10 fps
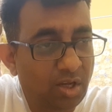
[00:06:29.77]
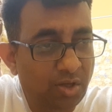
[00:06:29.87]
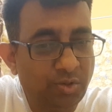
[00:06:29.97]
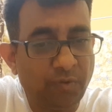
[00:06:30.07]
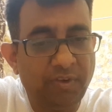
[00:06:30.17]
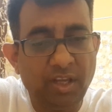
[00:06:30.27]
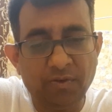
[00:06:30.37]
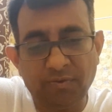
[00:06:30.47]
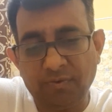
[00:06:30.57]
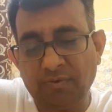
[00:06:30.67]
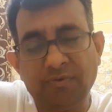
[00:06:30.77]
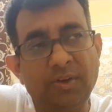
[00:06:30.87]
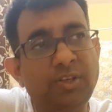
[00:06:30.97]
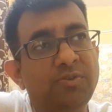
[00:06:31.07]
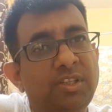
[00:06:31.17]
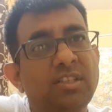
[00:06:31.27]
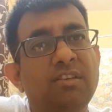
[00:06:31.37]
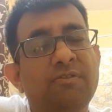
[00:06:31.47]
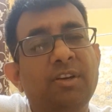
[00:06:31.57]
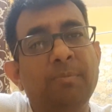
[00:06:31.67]
So we have 5 to 6
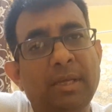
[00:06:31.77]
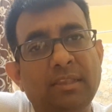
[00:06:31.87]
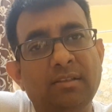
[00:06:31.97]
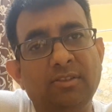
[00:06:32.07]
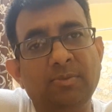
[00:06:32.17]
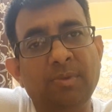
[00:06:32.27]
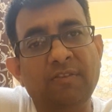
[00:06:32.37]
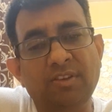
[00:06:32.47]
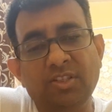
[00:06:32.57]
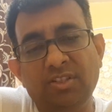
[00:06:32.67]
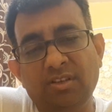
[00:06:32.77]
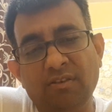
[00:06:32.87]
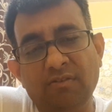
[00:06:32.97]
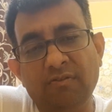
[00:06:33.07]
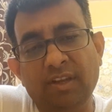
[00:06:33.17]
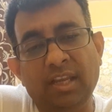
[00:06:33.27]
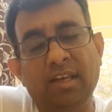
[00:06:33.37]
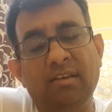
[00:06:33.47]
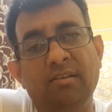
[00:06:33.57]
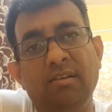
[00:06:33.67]
different methods by which we
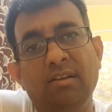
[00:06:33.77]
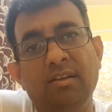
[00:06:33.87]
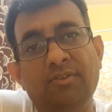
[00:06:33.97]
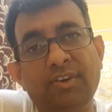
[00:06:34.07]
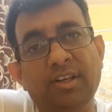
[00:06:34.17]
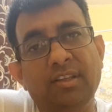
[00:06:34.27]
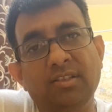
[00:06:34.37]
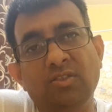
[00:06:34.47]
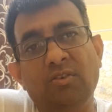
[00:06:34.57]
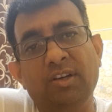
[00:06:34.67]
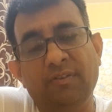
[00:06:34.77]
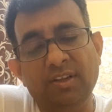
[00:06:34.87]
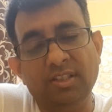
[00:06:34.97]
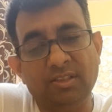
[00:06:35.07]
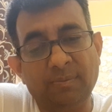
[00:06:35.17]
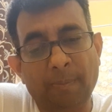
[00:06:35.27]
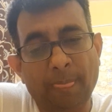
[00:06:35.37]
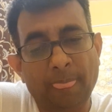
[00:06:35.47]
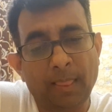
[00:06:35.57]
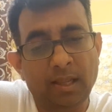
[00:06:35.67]
can treat this solid waste.
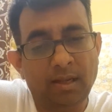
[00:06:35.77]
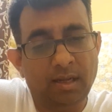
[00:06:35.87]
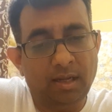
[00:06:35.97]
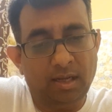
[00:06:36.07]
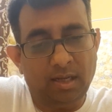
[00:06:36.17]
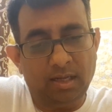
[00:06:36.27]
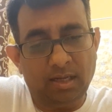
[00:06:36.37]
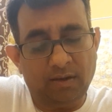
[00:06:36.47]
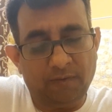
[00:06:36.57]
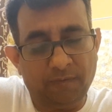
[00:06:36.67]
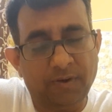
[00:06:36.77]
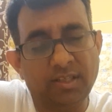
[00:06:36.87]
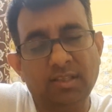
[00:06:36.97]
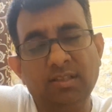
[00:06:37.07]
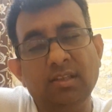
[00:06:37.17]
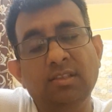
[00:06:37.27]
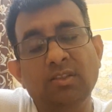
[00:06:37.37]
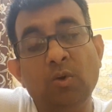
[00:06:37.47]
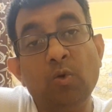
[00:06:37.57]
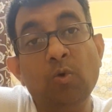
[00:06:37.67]
First is
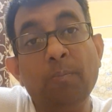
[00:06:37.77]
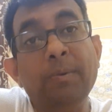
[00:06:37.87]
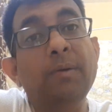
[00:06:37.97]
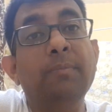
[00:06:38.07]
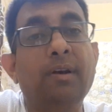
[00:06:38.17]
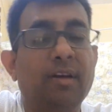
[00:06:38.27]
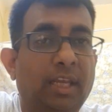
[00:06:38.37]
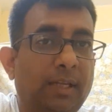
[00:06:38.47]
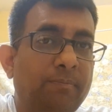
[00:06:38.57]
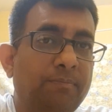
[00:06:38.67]
open burning.